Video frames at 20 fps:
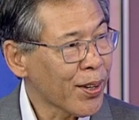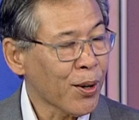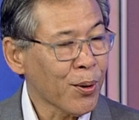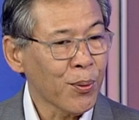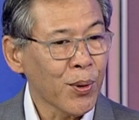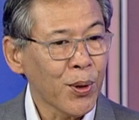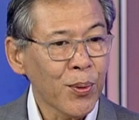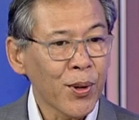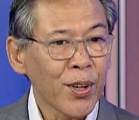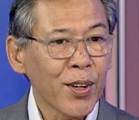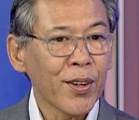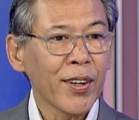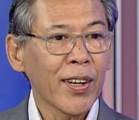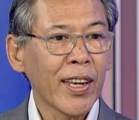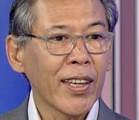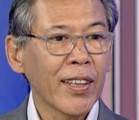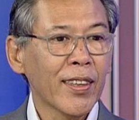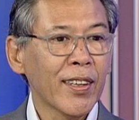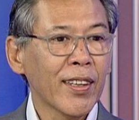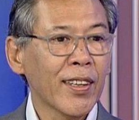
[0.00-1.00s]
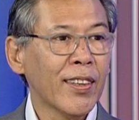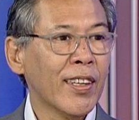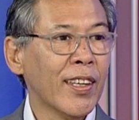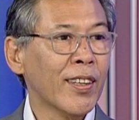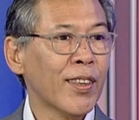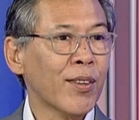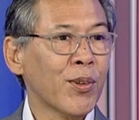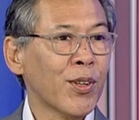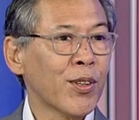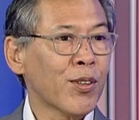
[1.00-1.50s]
we were oriented that
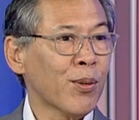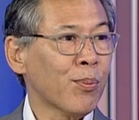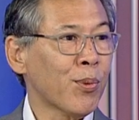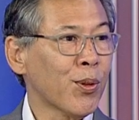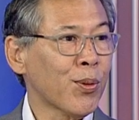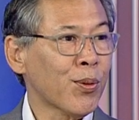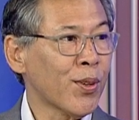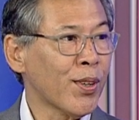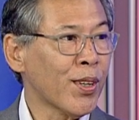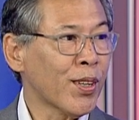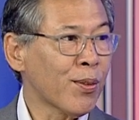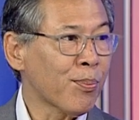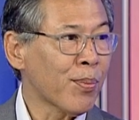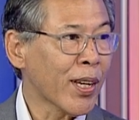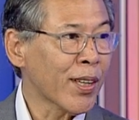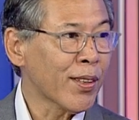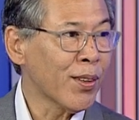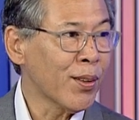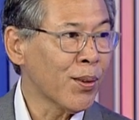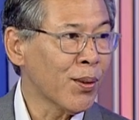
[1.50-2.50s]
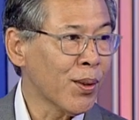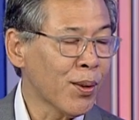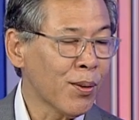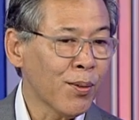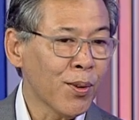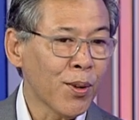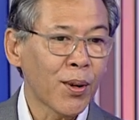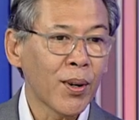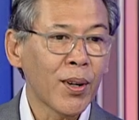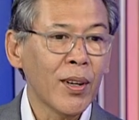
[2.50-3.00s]
we're supposed to respect the rule
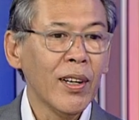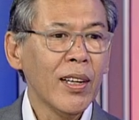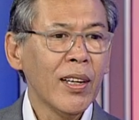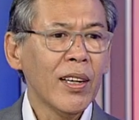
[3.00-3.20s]
of law.